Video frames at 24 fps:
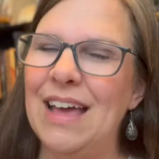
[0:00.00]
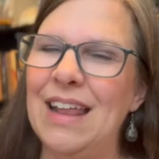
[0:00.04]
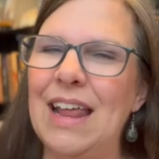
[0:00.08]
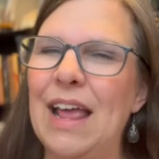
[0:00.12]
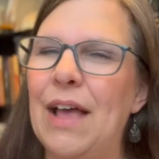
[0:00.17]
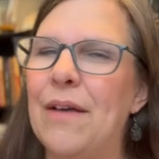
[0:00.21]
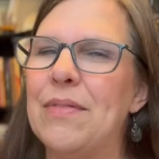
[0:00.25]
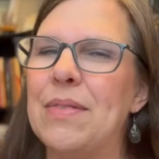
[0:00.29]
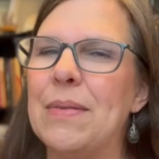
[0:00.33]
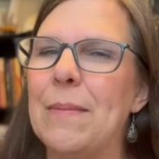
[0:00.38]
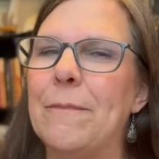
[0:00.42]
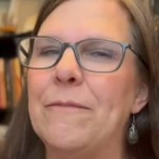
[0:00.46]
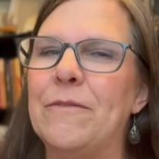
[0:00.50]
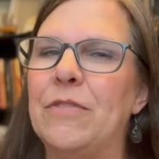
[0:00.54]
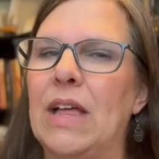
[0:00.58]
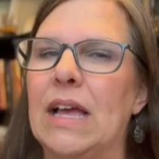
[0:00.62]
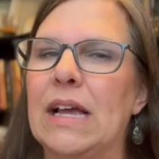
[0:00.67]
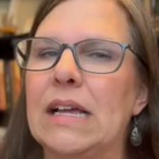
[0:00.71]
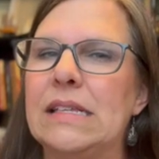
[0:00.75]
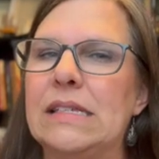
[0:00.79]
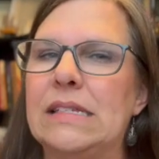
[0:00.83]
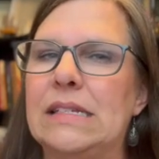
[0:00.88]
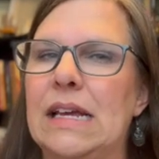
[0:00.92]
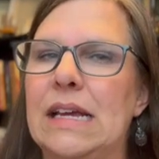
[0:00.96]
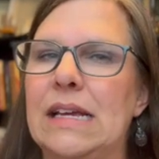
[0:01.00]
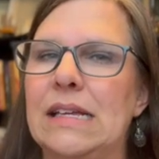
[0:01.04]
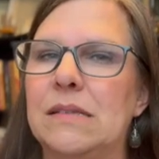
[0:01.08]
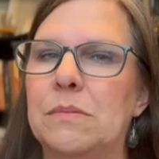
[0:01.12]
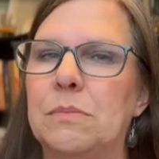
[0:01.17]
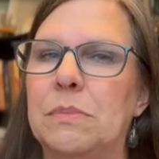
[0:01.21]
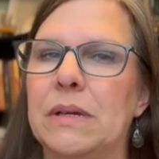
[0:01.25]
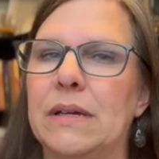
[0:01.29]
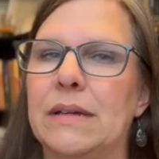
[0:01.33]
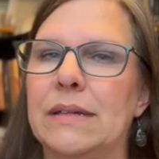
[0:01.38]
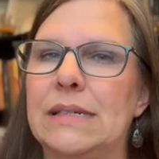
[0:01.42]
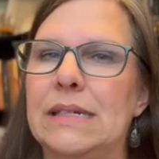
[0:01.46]
of have some flex days
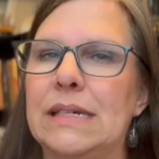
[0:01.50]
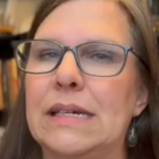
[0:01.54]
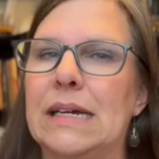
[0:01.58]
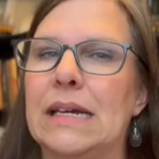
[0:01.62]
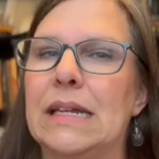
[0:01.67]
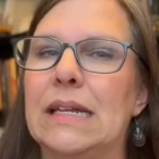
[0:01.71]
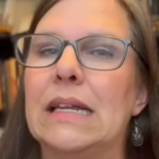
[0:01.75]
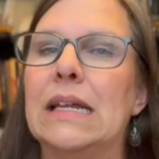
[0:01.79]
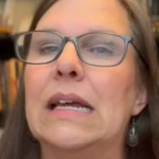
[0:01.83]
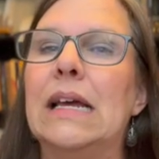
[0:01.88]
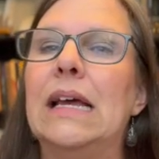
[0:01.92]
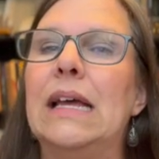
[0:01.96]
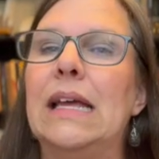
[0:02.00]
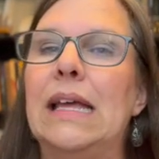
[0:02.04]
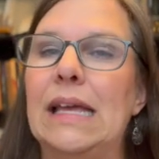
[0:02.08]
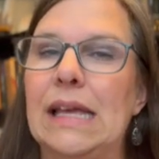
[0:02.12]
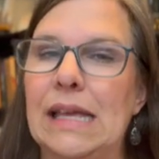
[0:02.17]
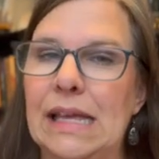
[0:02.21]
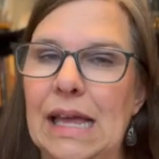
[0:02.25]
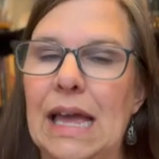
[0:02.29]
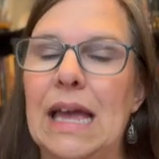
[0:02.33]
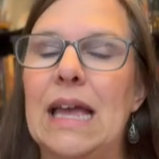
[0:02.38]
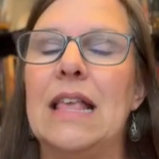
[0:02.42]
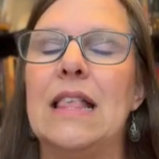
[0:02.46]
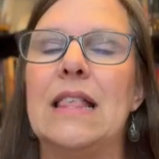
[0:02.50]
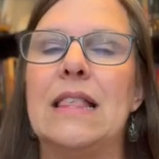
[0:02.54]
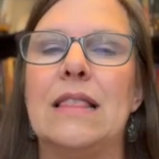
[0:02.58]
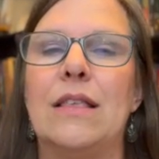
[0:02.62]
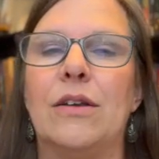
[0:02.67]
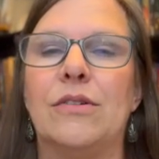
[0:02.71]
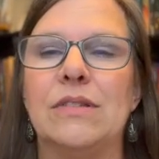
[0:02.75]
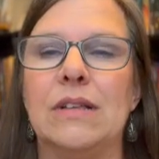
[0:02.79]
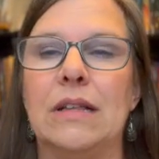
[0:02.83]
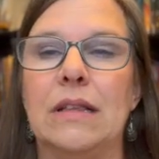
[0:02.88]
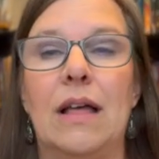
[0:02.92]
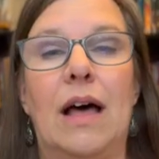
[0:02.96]
built in case
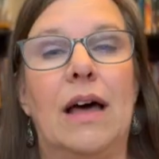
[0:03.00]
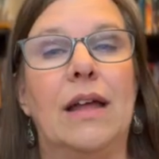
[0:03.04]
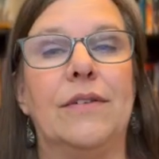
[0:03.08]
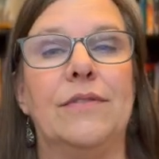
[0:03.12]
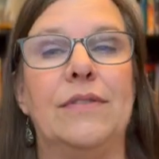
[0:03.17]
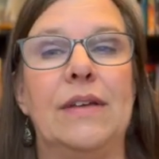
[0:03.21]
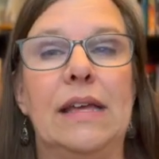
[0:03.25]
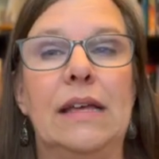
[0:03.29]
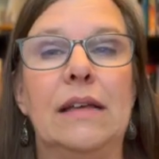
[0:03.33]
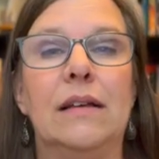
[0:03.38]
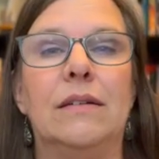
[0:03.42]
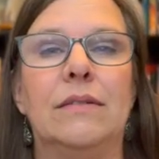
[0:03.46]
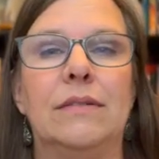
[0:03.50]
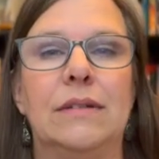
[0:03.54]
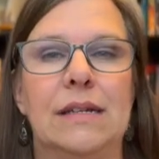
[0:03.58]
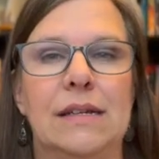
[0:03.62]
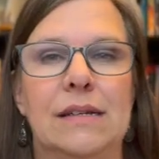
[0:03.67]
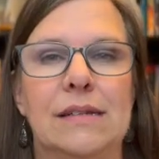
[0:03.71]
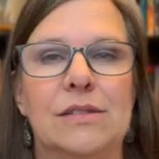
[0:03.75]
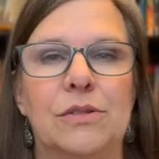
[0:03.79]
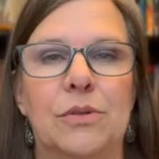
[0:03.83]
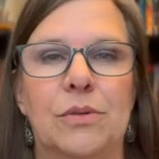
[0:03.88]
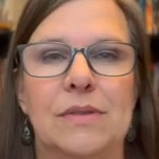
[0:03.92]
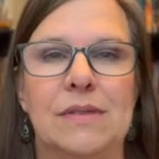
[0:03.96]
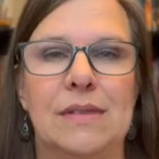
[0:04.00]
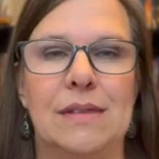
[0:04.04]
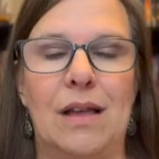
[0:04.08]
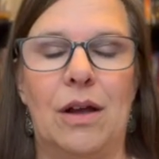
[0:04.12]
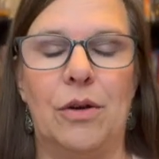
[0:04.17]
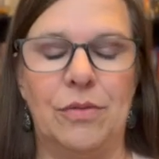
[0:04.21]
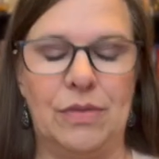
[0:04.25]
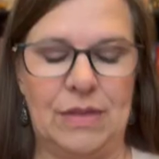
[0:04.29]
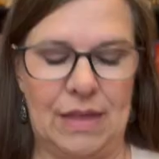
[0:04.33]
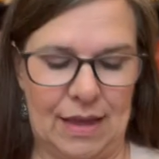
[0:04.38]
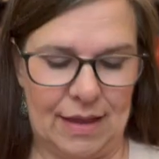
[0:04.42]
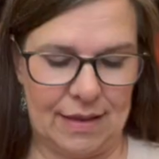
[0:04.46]
there's a lot of illness
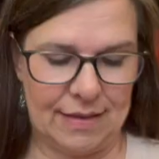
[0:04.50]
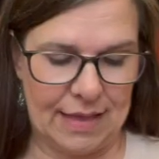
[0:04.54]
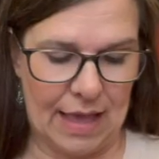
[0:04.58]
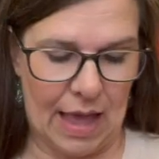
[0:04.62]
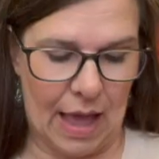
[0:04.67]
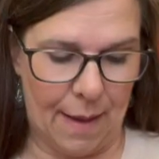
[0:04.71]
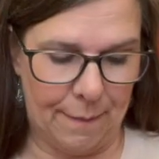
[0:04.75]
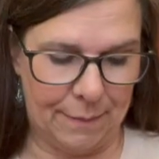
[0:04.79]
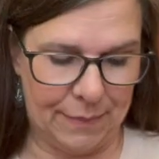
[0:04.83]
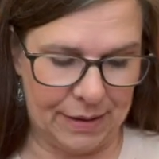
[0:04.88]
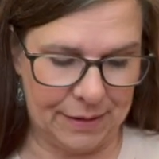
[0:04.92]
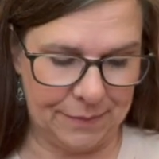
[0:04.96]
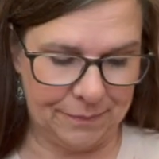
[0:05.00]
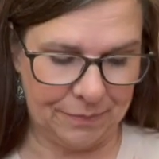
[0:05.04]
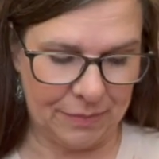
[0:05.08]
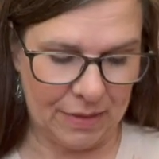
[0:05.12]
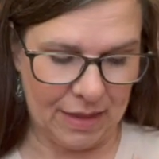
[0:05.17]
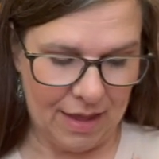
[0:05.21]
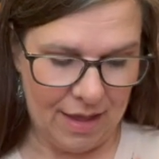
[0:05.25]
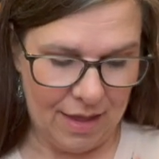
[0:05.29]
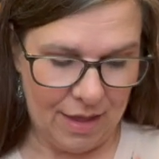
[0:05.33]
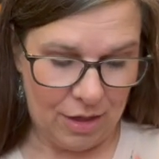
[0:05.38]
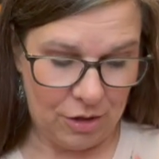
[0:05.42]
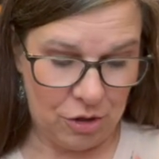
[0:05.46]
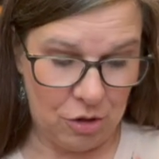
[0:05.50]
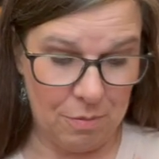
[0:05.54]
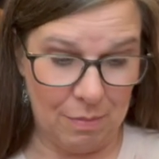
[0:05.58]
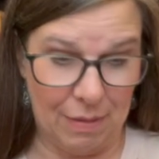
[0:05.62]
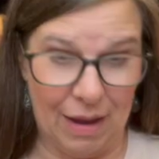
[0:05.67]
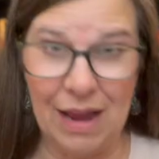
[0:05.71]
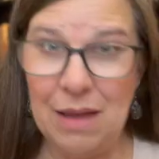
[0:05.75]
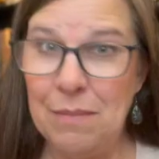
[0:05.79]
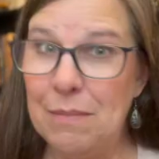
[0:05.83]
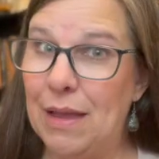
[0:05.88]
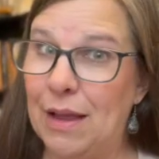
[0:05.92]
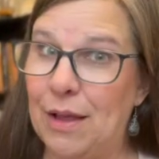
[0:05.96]
or things happen. You
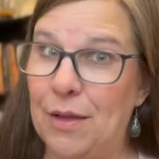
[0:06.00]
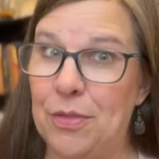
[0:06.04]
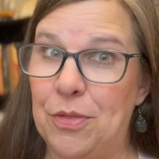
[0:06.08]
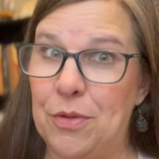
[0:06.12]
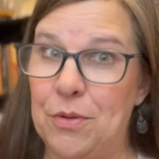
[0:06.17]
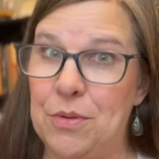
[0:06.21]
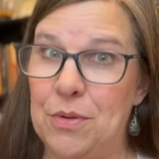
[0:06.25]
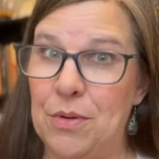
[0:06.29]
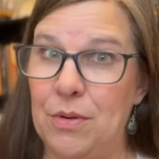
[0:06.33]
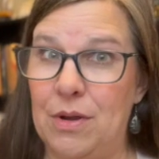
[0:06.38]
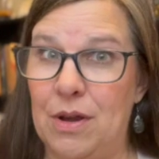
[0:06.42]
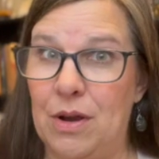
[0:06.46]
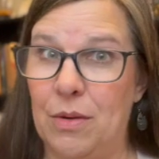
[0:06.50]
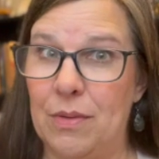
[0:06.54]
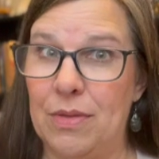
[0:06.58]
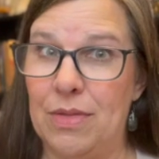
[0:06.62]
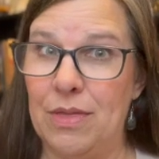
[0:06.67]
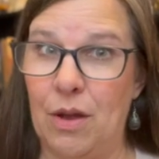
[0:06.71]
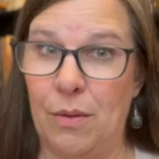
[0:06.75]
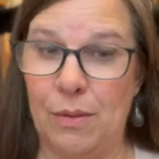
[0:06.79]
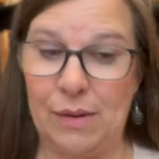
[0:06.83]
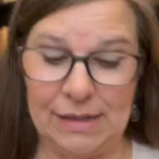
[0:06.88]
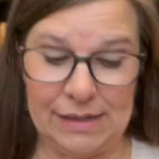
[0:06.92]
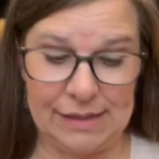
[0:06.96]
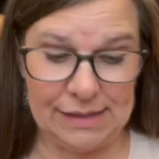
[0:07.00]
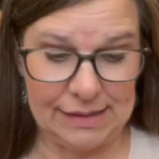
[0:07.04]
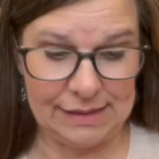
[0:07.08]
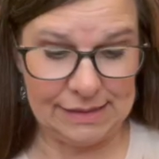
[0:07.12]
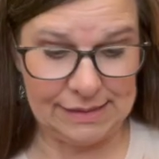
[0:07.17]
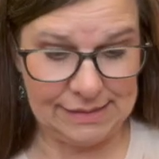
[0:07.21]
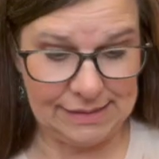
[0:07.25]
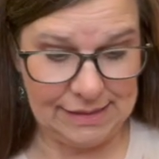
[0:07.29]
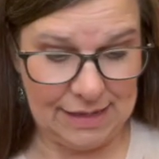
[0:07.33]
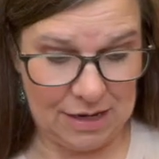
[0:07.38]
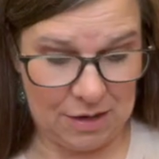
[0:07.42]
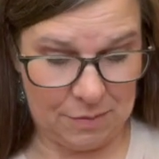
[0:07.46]
might make it through your year with no one getting
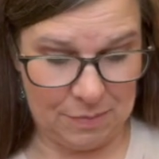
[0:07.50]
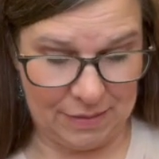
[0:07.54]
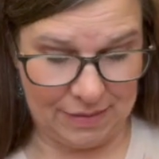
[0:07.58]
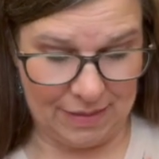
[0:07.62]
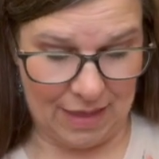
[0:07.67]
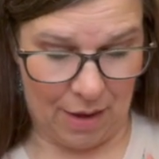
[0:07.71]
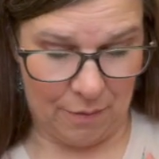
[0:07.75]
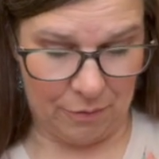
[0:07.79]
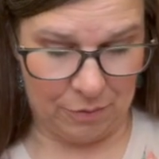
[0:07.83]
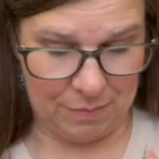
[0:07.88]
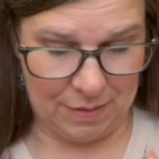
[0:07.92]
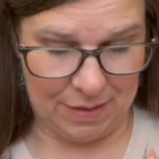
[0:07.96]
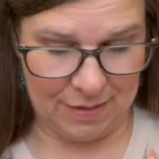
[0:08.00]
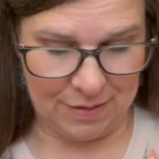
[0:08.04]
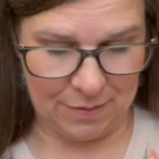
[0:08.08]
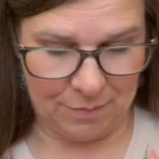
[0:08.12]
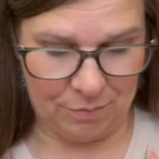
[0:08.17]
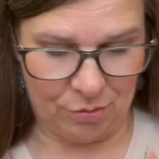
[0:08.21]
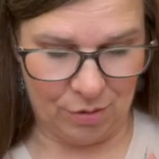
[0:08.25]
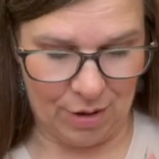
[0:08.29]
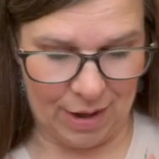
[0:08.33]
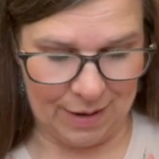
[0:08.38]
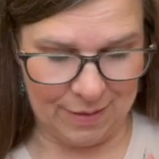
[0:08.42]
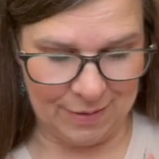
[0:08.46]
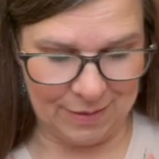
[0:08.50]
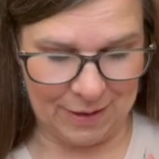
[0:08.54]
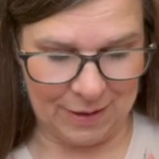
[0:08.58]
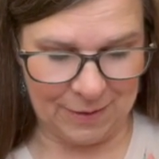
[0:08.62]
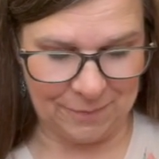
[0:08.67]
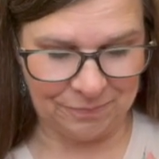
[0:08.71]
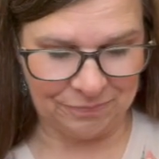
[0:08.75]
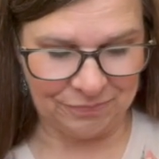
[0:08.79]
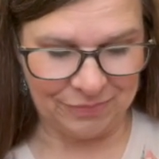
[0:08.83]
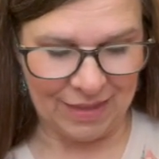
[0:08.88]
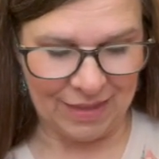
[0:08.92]
sick, but that would be surprising.